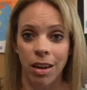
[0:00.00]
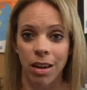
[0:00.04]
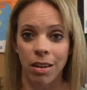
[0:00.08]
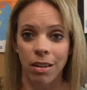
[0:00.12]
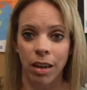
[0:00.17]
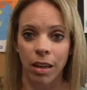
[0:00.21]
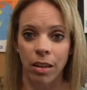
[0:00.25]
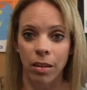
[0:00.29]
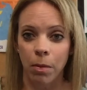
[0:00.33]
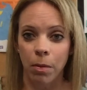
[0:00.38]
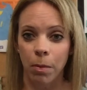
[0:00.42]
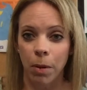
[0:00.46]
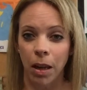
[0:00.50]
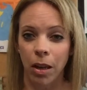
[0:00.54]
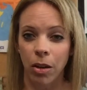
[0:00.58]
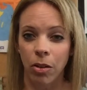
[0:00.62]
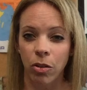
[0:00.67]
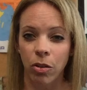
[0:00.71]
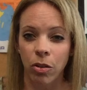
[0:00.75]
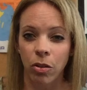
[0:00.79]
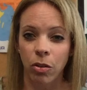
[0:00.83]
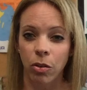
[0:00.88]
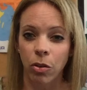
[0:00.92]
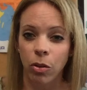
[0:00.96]
It takes about
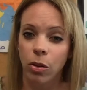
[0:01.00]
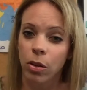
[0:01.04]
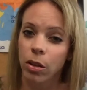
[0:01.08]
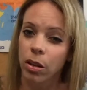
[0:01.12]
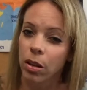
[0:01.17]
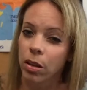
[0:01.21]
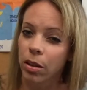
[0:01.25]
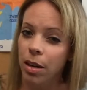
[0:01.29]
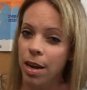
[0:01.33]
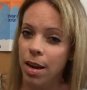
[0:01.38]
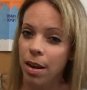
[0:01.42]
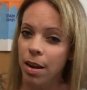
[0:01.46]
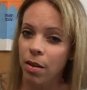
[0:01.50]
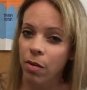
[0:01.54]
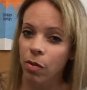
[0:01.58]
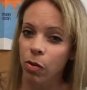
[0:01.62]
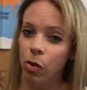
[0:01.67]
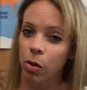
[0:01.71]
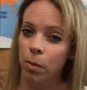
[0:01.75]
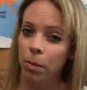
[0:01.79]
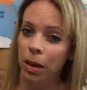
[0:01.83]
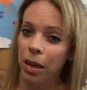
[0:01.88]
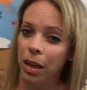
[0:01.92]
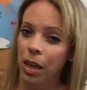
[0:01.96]
2 to 3,
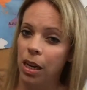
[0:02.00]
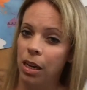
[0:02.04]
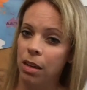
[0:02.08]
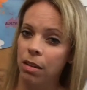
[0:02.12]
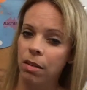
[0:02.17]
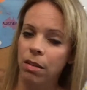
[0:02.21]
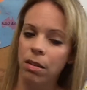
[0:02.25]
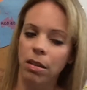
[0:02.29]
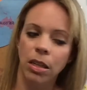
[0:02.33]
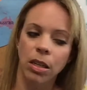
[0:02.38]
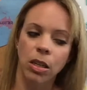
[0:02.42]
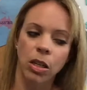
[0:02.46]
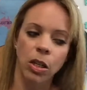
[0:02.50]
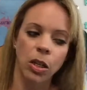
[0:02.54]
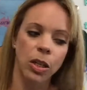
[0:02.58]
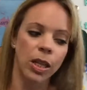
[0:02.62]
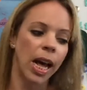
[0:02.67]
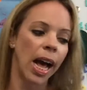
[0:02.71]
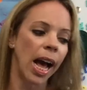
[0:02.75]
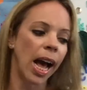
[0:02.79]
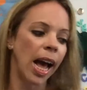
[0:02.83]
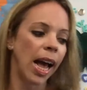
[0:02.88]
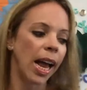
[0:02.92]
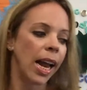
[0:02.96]
4 minutes to do
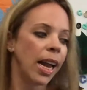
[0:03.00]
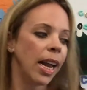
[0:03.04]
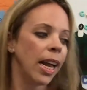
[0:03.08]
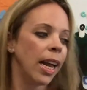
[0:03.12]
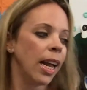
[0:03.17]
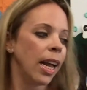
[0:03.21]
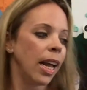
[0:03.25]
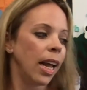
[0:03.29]
that.